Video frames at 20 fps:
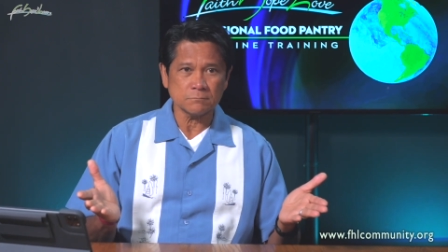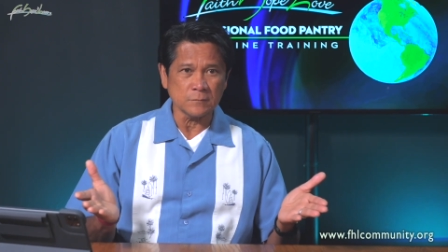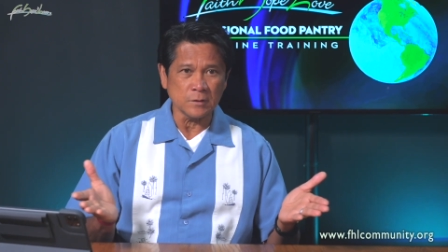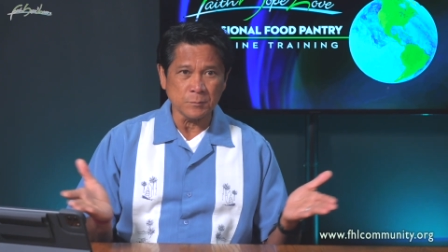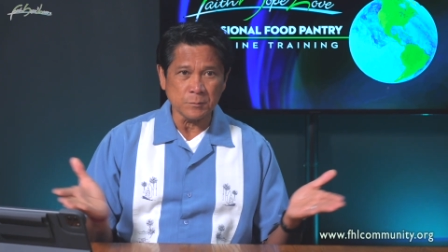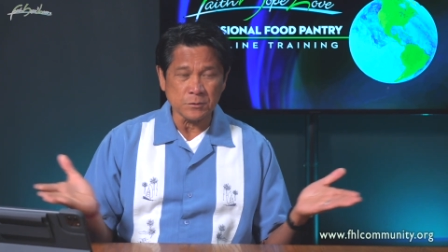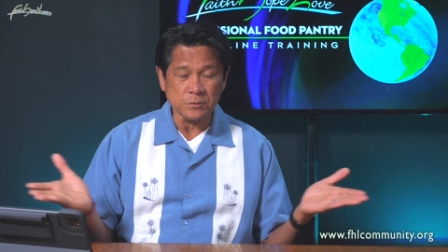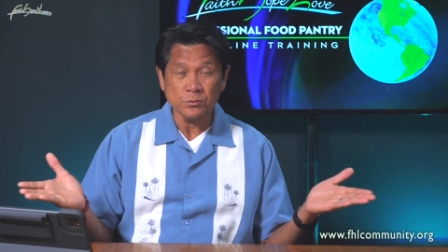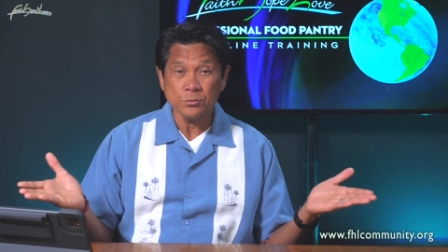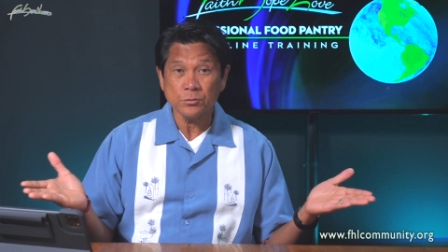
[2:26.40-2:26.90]

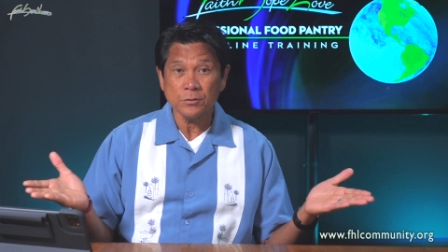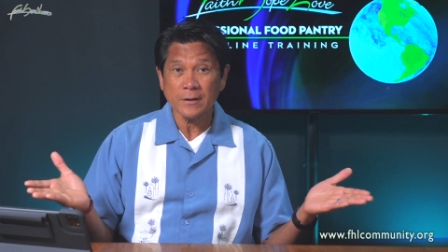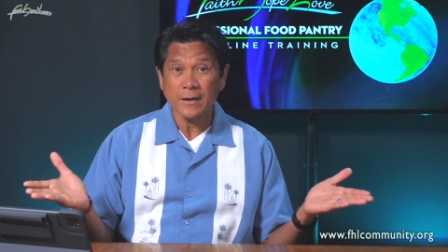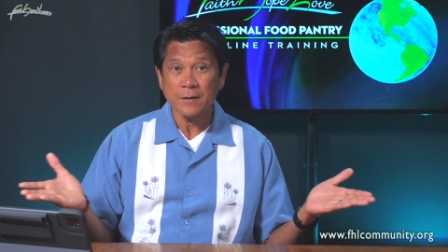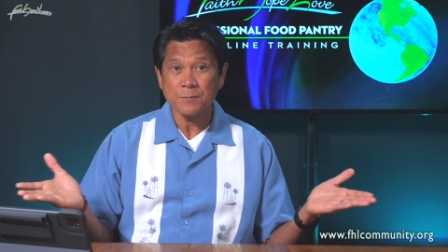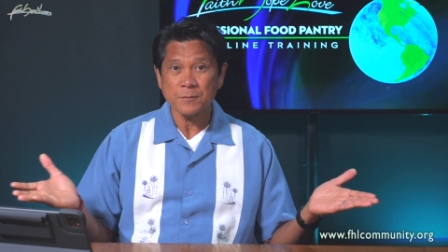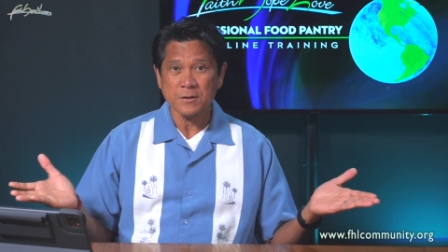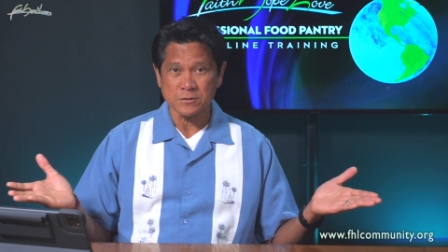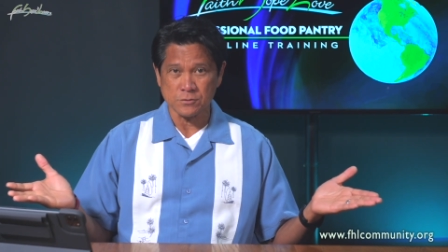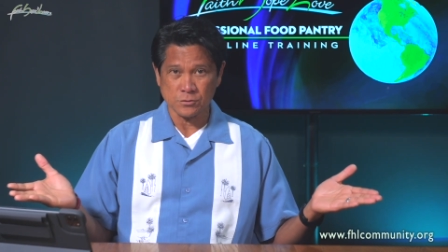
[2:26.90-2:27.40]
maybe two
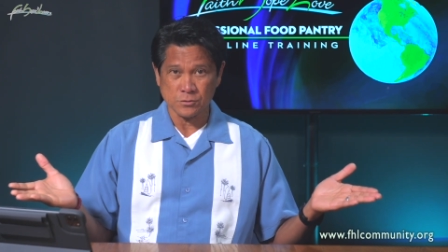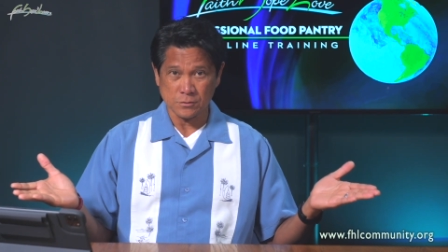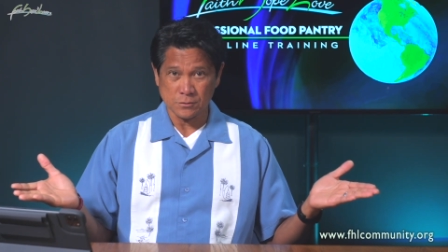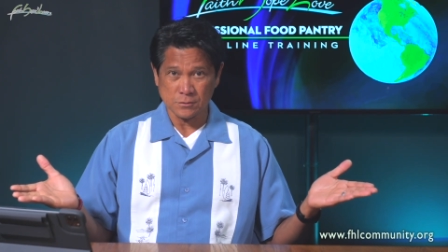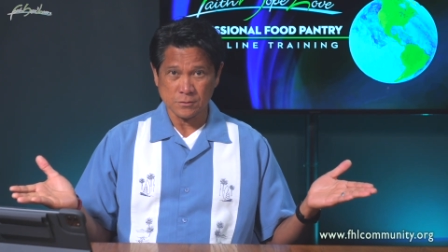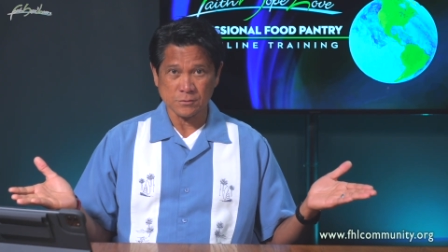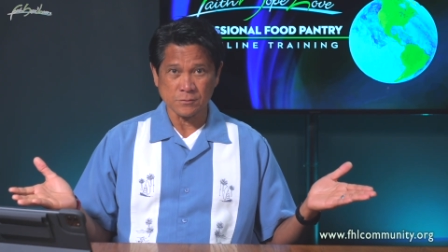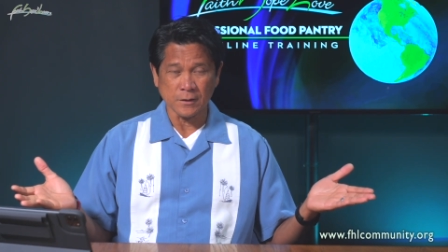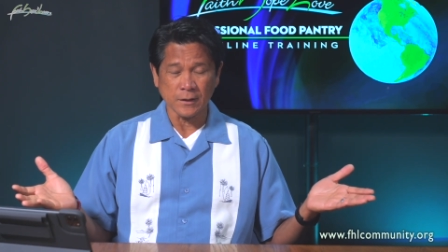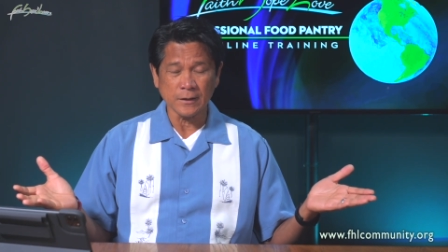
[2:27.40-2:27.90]

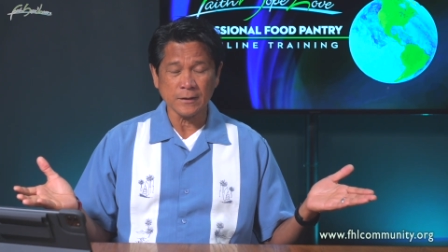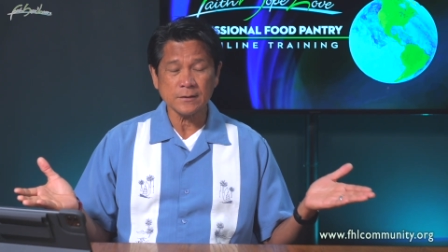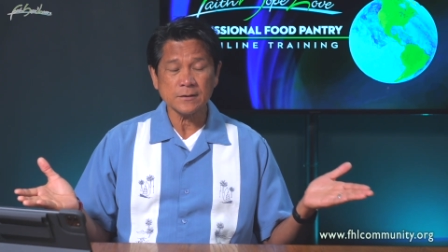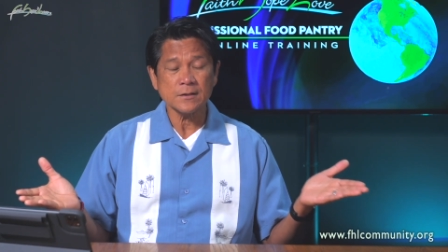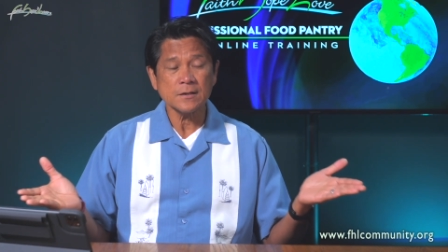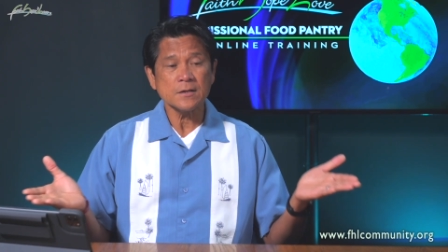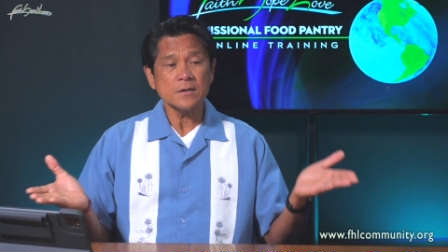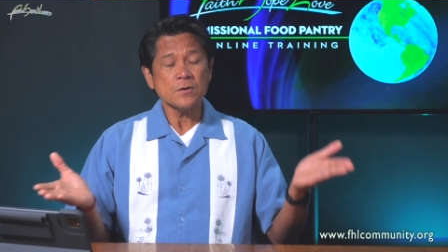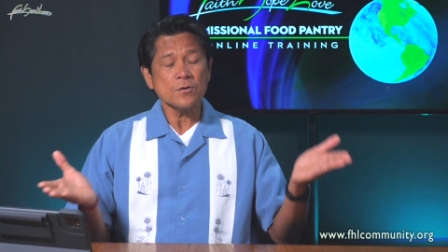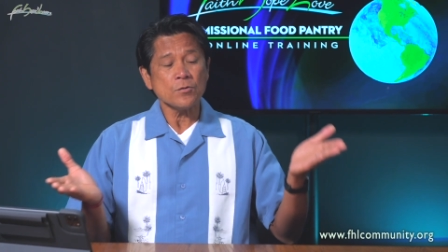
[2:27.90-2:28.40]
dimensions,
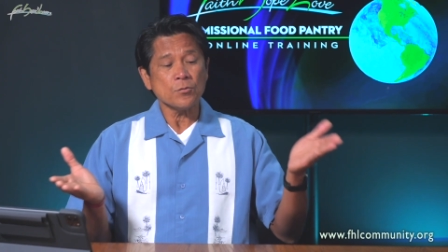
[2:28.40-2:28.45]
right?